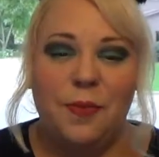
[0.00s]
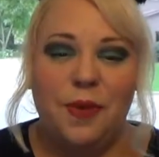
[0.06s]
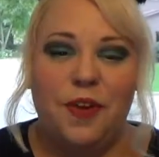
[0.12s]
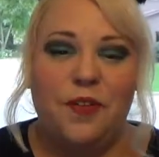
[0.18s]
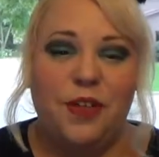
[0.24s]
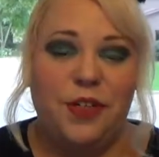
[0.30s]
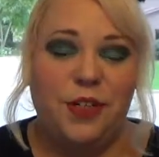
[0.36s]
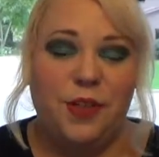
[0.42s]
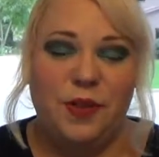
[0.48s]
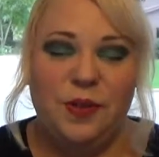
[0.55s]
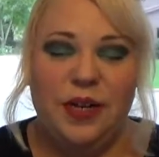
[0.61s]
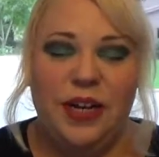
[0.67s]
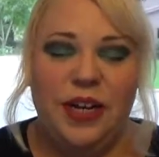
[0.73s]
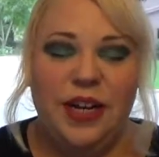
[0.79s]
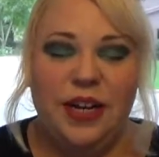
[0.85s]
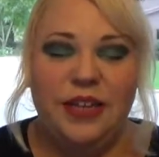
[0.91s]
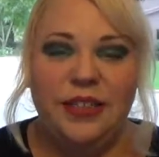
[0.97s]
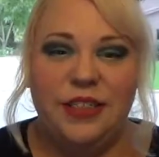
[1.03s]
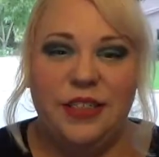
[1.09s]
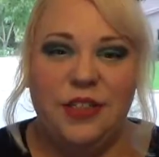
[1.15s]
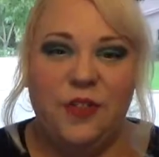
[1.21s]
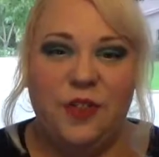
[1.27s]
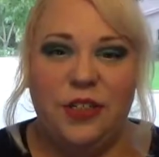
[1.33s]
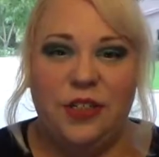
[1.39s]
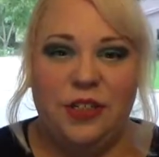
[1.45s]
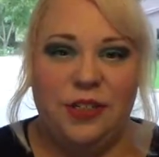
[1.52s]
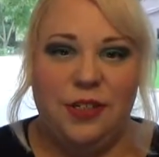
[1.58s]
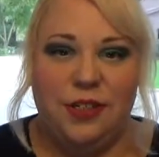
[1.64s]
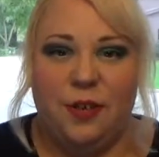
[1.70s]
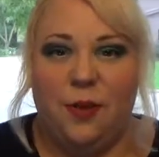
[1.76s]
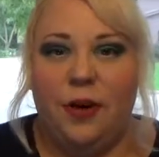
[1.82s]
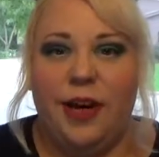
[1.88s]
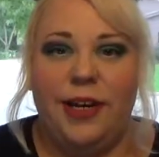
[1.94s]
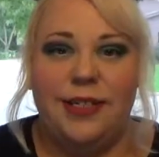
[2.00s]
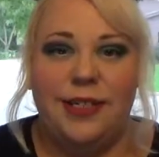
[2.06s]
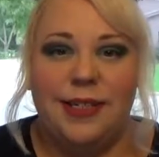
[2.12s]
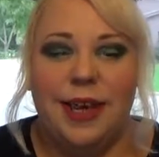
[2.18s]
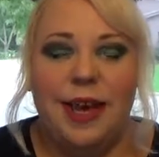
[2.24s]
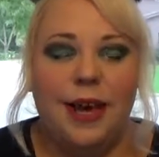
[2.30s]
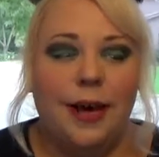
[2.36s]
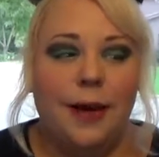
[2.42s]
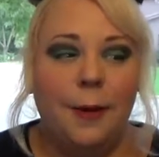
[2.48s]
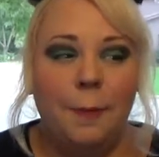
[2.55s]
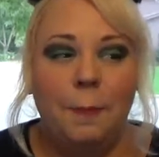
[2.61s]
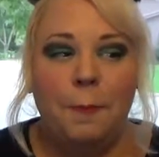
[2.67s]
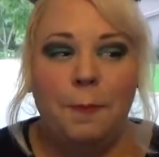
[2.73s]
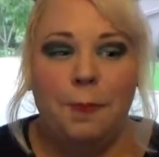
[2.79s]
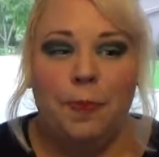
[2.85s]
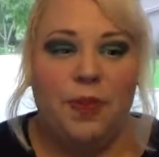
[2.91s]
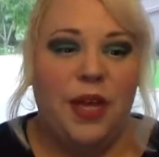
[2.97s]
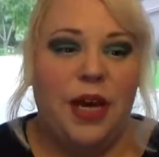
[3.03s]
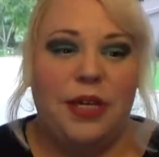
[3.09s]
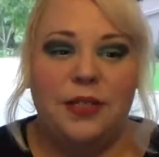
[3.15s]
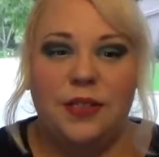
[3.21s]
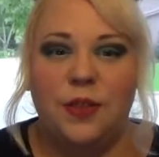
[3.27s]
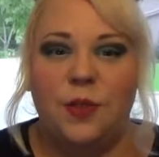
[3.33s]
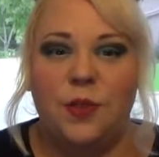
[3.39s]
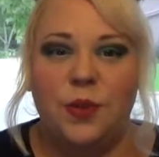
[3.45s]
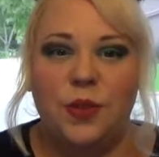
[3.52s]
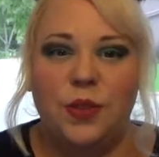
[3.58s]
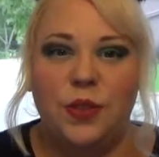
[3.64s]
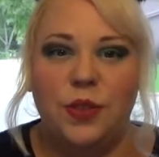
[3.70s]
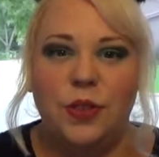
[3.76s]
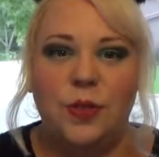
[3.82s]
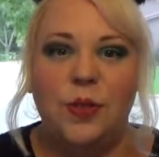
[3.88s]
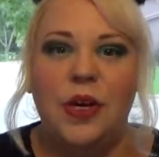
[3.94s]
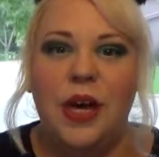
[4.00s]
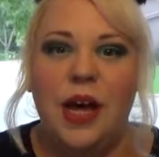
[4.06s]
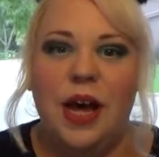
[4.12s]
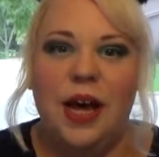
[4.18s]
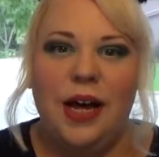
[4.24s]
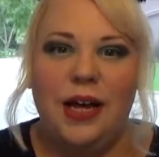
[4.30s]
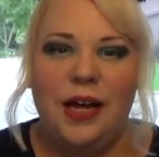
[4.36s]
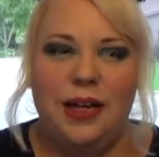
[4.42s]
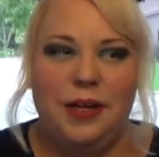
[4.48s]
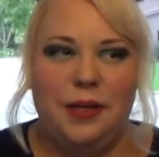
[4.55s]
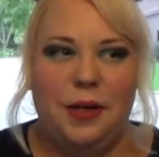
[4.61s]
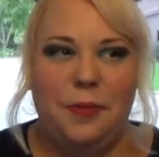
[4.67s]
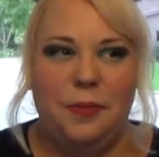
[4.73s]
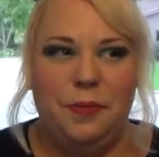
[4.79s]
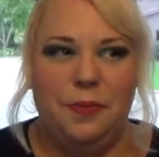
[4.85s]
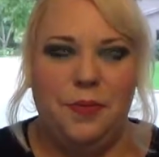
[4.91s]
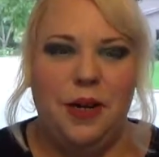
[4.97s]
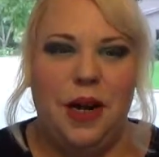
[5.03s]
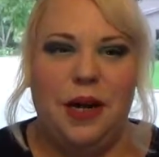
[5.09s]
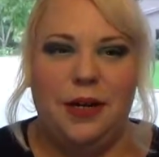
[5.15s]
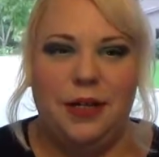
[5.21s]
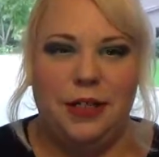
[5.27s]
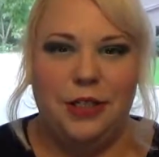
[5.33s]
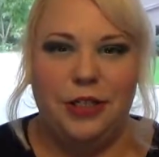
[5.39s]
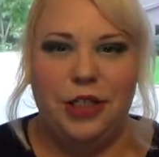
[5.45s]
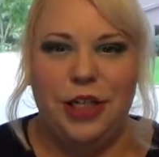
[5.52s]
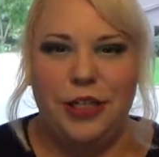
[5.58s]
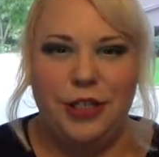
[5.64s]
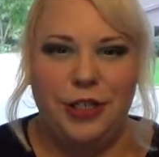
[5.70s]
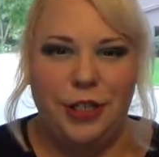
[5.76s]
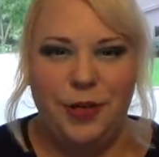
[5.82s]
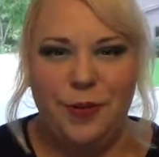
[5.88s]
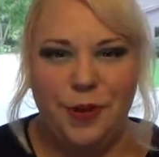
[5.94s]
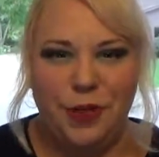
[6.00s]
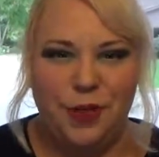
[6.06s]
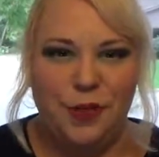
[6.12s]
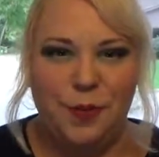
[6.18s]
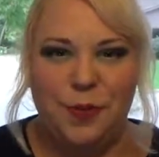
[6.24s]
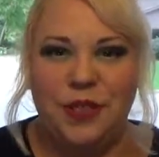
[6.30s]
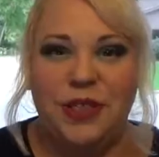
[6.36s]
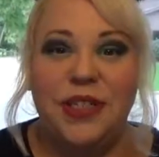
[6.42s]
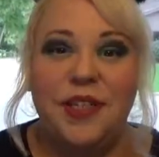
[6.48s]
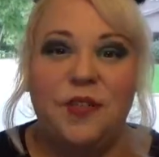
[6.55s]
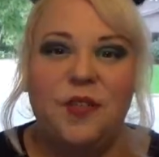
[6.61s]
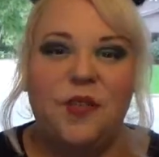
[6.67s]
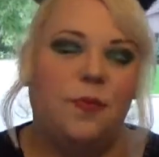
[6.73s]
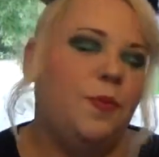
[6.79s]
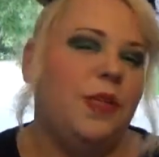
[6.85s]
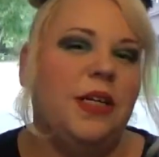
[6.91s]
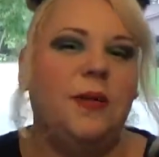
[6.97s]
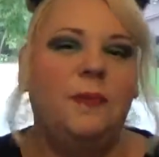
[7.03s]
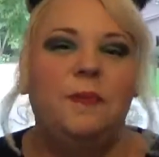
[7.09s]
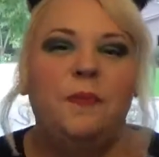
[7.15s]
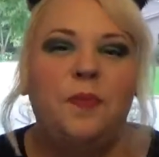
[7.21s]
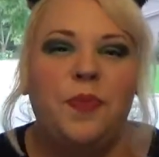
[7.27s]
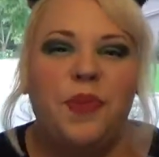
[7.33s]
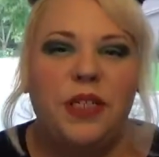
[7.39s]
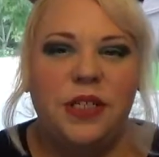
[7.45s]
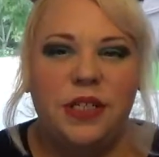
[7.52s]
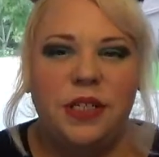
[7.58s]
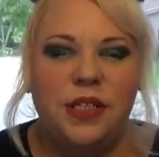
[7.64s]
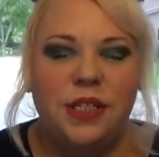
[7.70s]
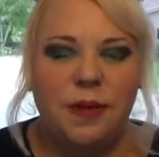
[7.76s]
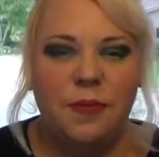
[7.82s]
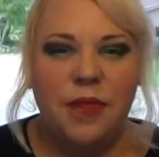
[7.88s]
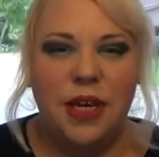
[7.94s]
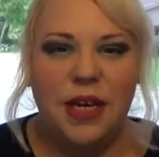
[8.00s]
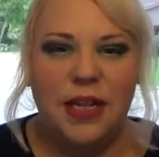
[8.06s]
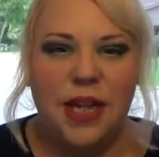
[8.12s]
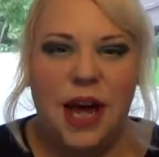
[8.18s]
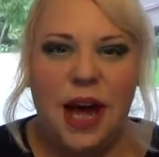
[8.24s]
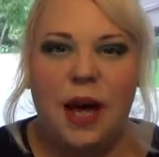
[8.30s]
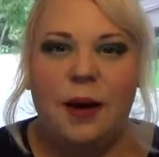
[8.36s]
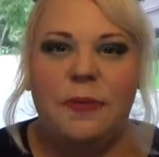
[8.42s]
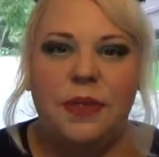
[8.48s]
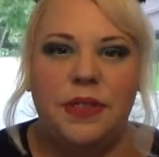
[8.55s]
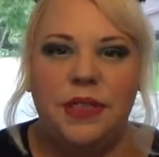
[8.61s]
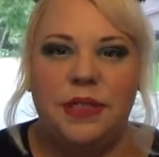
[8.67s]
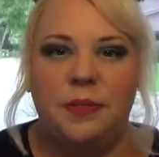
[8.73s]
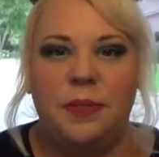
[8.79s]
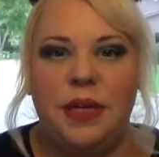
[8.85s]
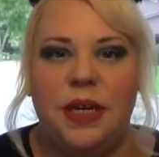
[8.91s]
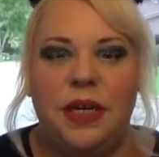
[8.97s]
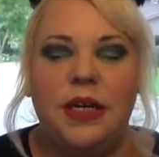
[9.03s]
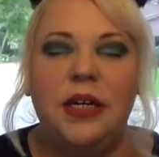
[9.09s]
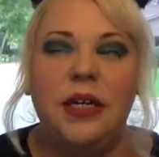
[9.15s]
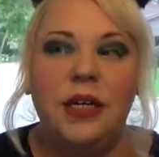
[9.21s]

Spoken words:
If you just want to hear it just for the story's sake, that's cool too. I'm not going to change anyone's beliefs, but this is something that happened to me